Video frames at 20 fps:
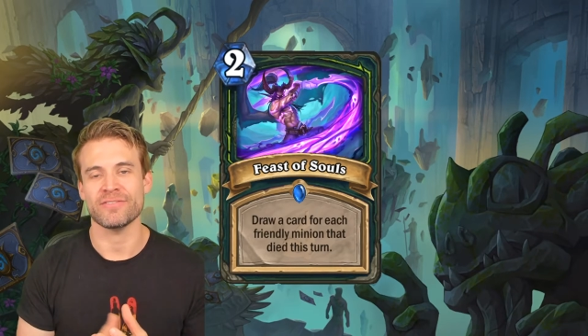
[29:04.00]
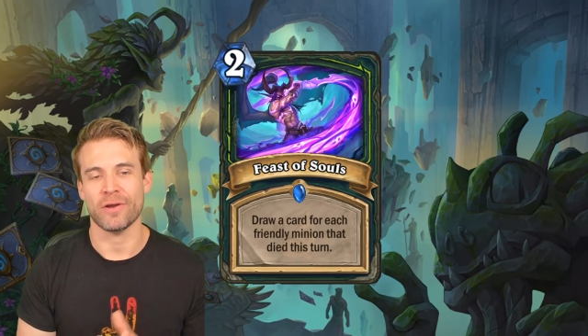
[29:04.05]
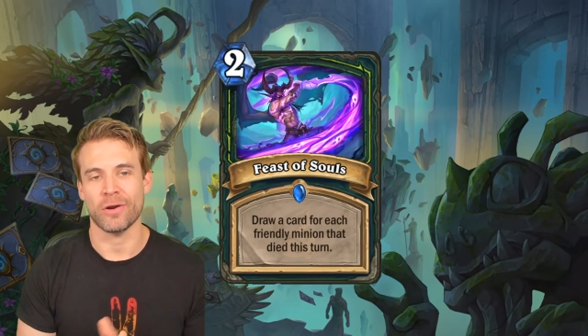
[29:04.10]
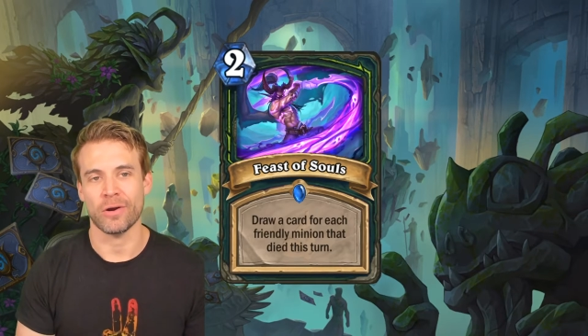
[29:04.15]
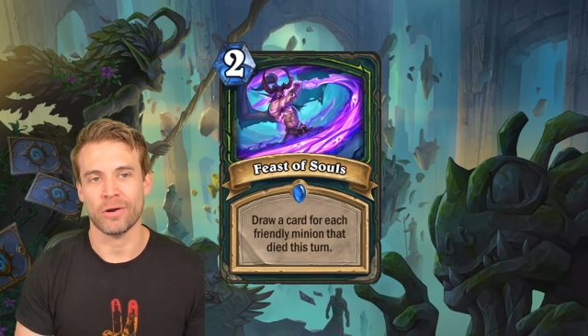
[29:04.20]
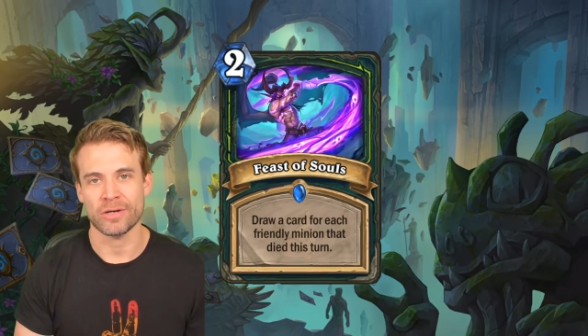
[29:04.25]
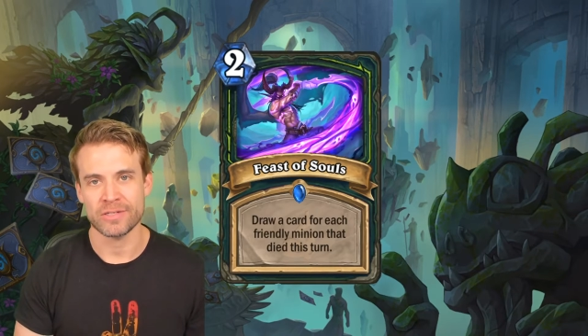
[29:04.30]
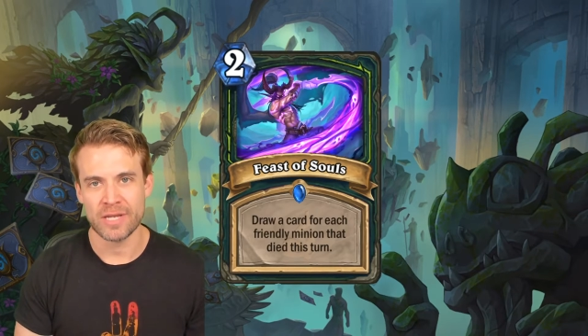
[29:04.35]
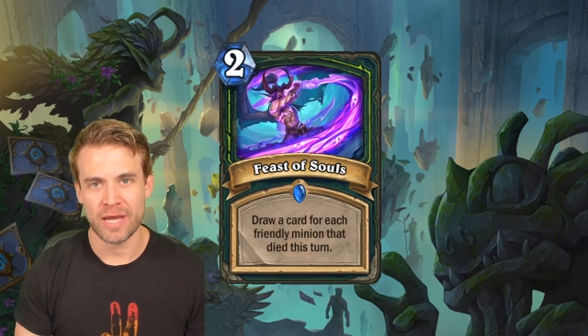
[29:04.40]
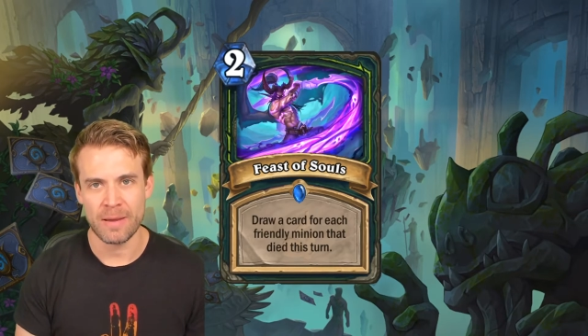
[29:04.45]

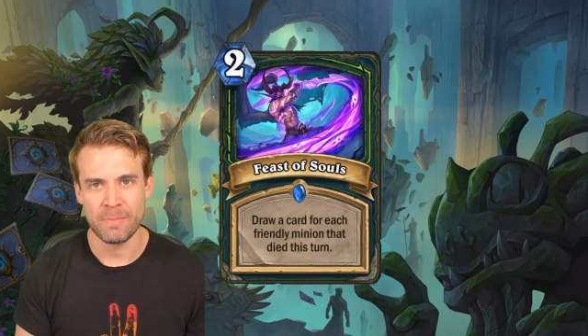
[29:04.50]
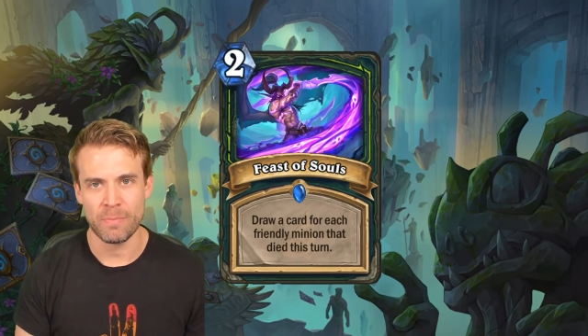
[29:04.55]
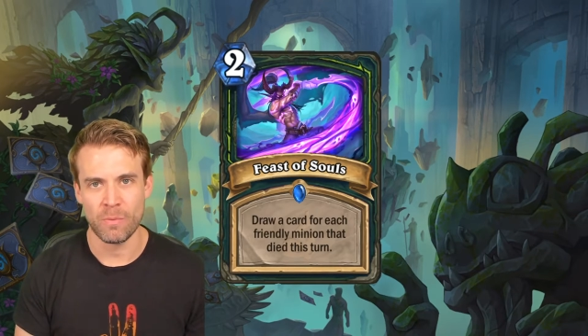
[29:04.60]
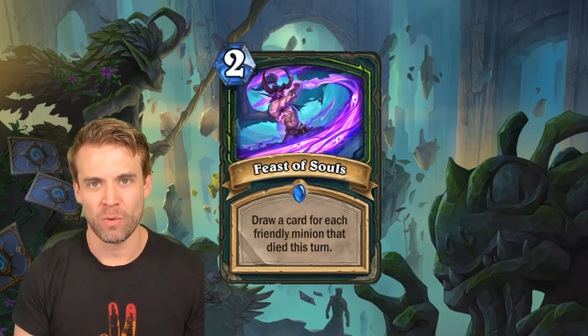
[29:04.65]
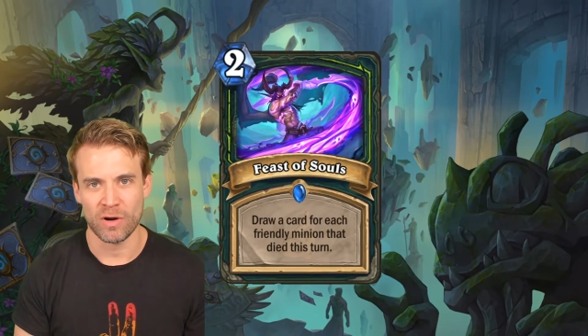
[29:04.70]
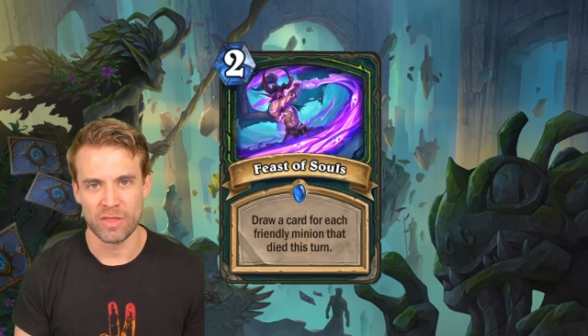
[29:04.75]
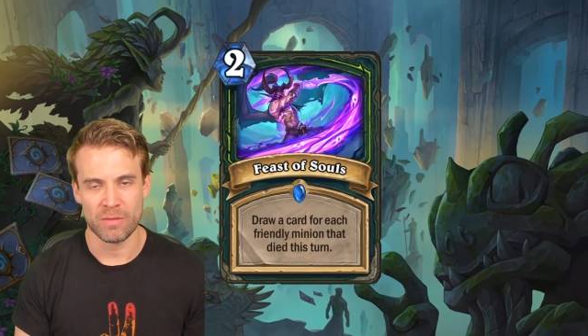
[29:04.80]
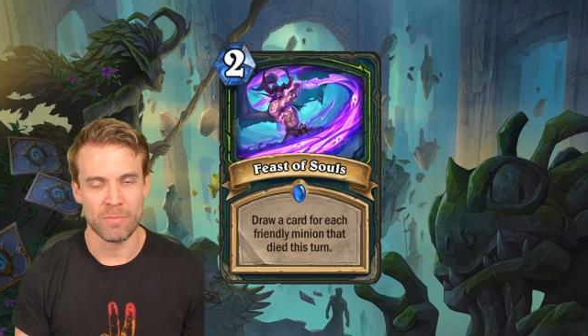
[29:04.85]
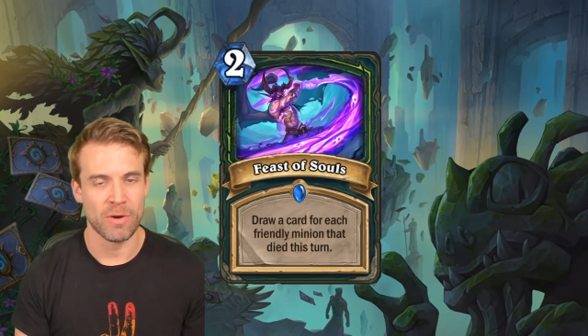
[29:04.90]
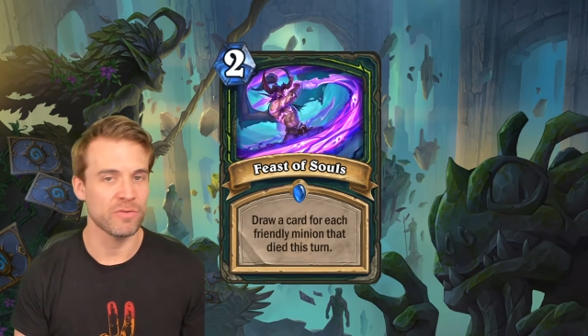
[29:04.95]
archetype,
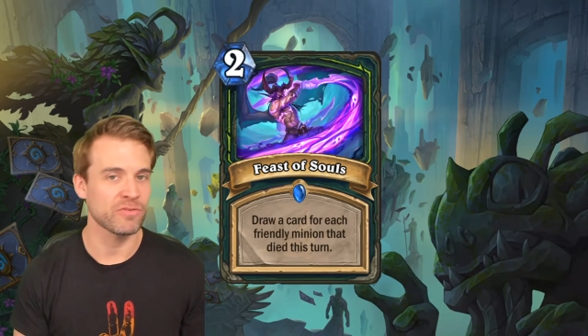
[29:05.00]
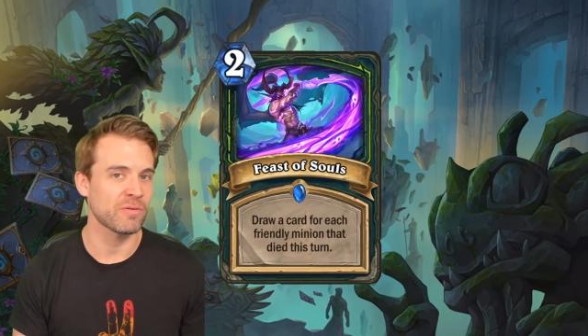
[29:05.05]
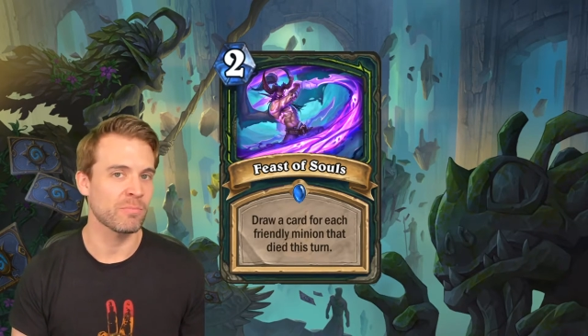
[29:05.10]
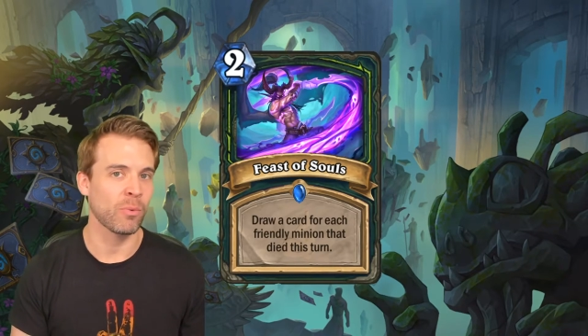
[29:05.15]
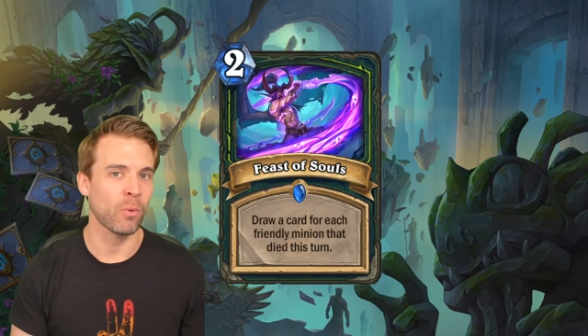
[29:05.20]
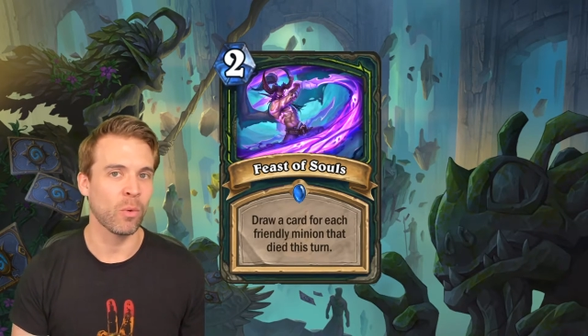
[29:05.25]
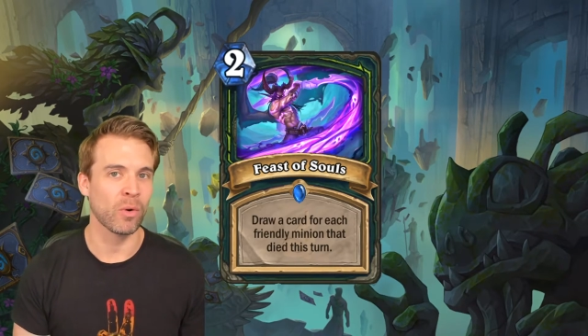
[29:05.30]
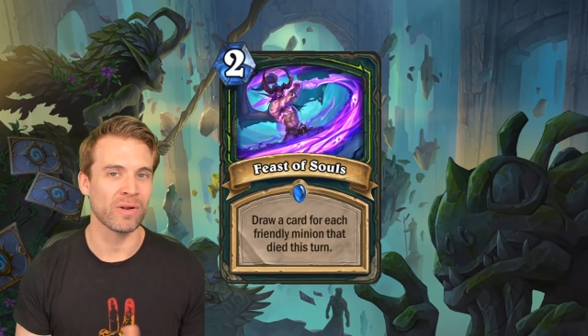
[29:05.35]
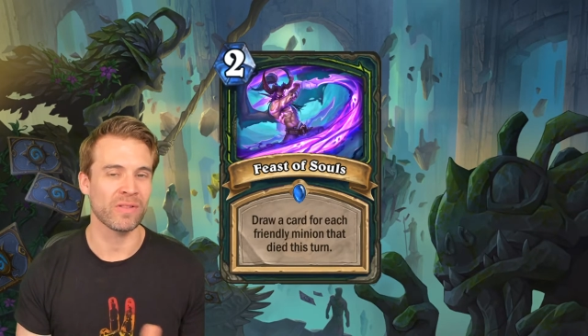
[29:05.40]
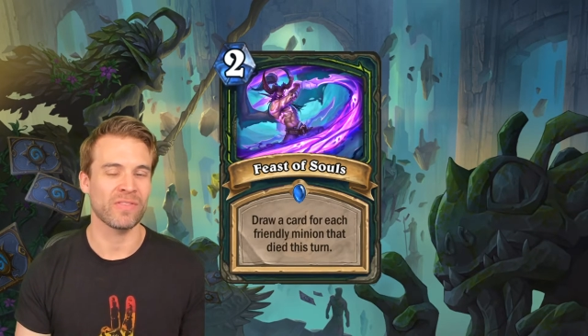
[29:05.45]
one of the most
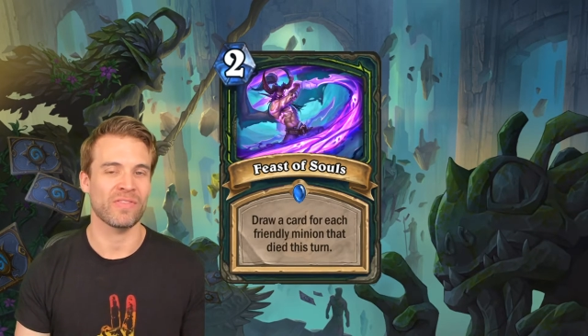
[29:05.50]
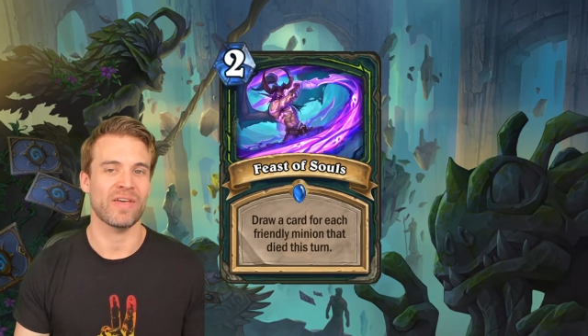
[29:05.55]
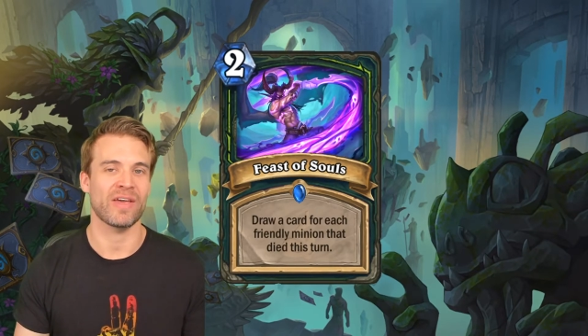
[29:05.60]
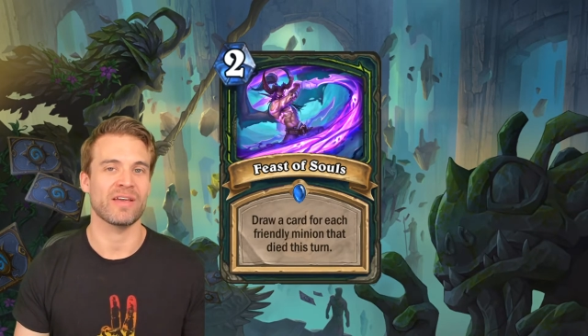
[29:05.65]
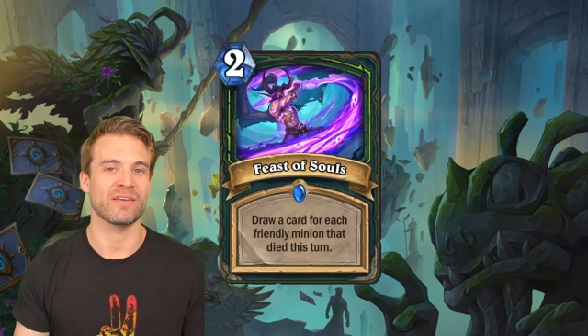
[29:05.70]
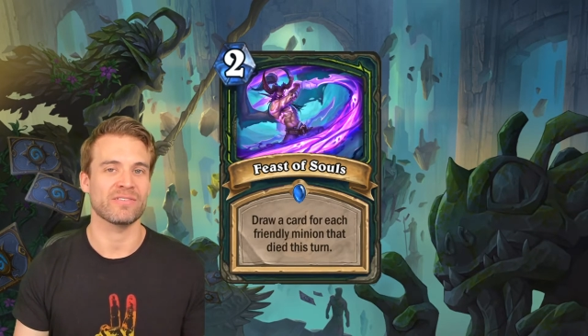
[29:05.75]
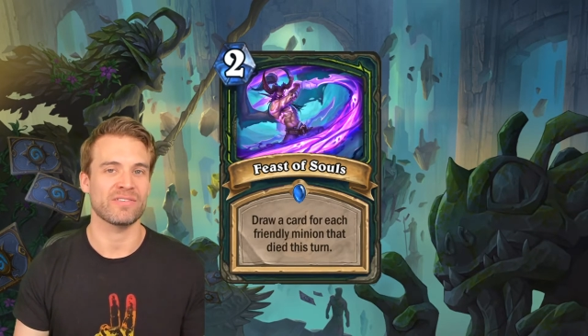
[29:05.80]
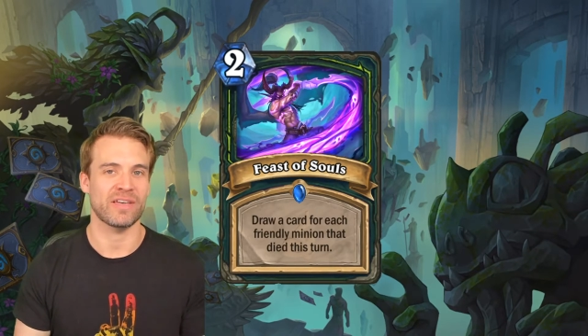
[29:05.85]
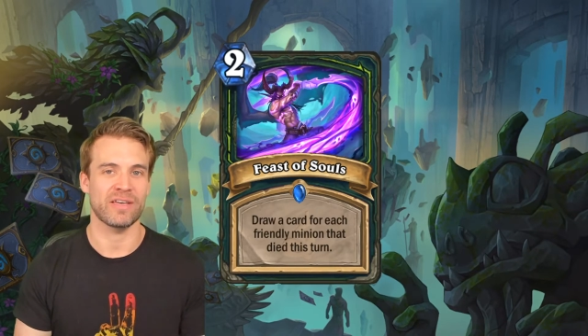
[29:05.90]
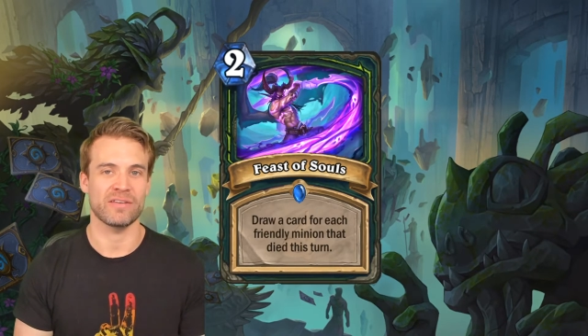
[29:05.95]
important
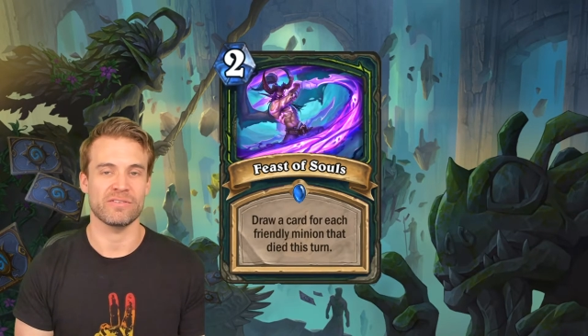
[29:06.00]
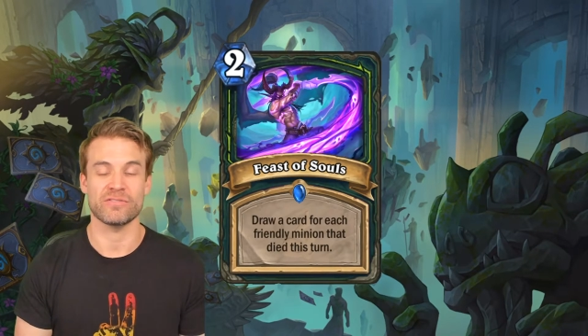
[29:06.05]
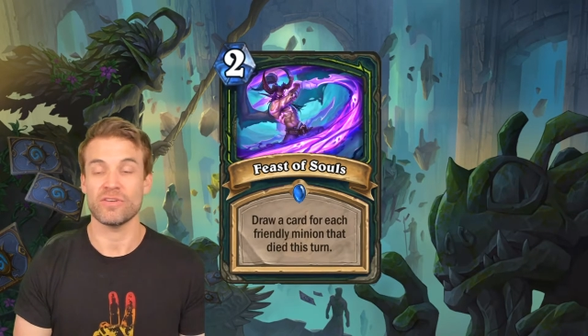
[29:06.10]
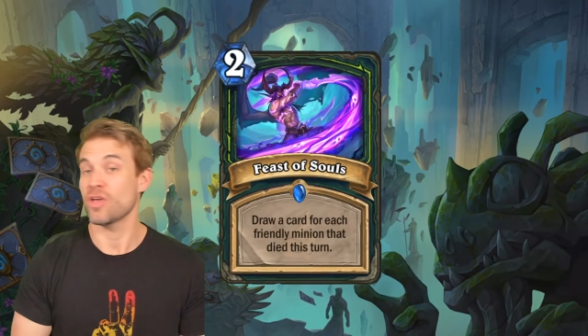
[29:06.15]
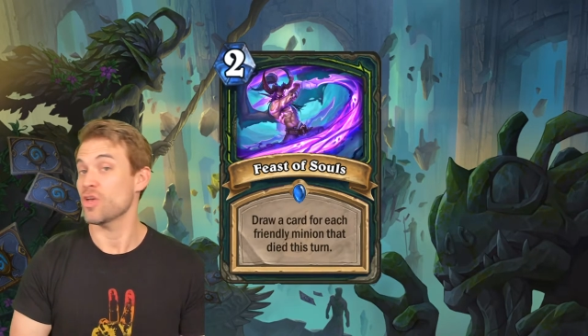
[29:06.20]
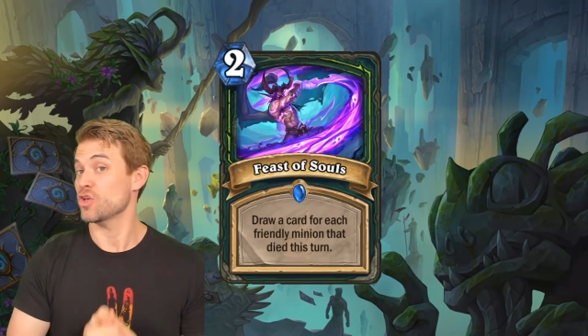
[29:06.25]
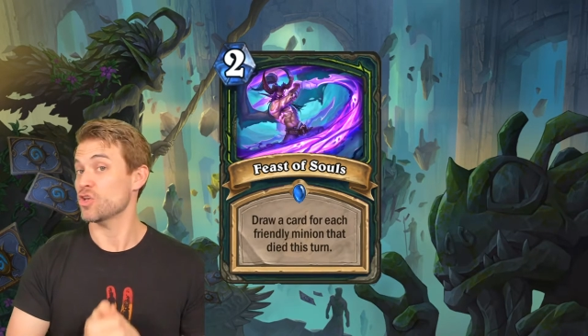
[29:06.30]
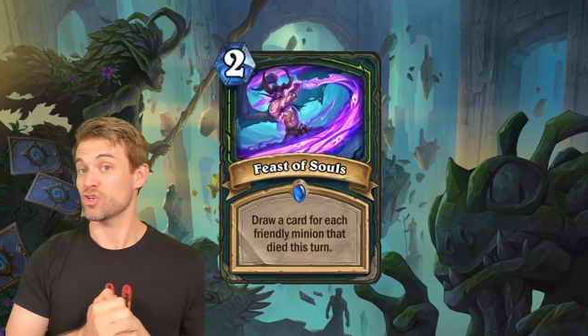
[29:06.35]
things is